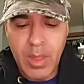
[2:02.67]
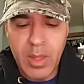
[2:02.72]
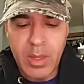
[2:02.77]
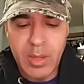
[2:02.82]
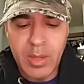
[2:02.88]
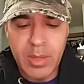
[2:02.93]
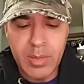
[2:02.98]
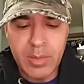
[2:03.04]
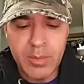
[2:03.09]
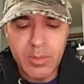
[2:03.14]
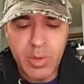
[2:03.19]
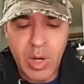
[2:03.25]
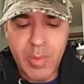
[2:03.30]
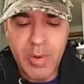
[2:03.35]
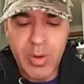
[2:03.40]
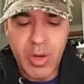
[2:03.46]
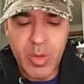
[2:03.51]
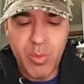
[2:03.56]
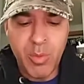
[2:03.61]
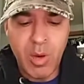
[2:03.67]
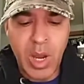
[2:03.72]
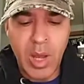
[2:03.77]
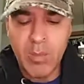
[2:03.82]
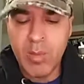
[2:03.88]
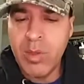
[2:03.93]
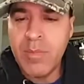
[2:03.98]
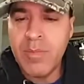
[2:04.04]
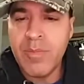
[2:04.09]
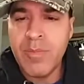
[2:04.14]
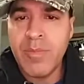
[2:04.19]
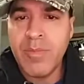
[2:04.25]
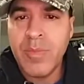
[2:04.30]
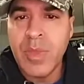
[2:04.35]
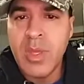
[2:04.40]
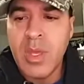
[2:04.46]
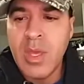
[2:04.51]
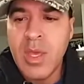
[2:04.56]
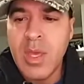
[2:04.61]
a primary problem.
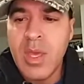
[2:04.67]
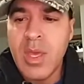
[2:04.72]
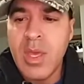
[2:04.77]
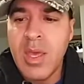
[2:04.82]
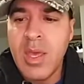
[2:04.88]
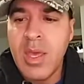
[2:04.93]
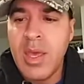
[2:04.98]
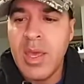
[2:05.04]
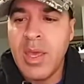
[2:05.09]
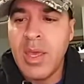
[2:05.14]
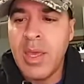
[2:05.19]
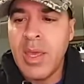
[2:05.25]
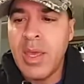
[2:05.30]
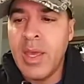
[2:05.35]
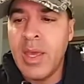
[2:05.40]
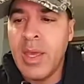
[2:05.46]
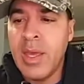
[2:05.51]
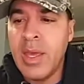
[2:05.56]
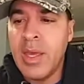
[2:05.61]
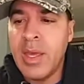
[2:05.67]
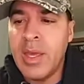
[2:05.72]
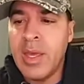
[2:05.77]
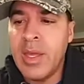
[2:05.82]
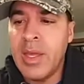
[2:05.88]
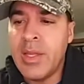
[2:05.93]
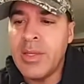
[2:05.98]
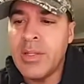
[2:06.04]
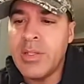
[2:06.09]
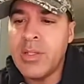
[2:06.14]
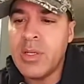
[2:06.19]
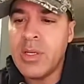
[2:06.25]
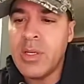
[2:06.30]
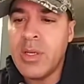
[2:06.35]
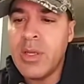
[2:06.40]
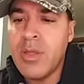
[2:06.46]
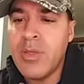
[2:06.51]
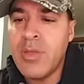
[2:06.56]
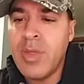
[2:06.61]
And
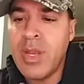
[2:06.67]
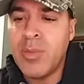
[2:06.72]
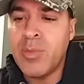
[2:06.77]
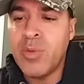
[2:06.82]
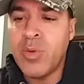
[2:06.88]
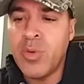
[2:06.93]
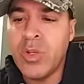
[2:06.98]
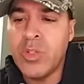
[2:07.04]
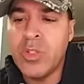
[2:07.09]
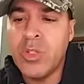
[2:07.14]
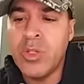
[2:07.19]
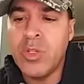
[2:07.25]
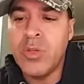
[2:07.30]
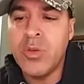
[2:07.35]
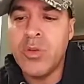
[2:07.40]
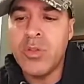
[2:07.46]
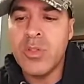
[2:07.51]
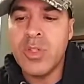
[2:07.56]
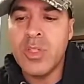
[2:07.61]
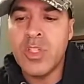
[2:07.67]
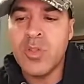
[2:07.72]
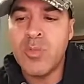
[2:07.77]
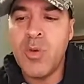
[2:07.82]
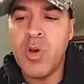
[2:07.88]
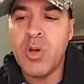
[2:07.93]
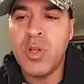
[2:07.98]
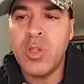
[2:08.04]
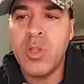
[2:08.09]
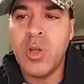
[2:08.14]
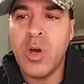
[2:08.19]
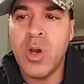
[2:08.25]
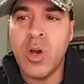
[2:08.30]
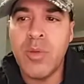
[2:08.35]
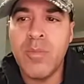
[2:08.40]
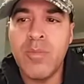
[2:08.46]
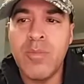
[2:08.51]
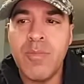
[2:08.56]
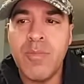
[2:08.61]
then I'm going to use the smoke
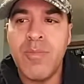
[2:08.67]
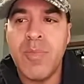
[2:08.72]
alarm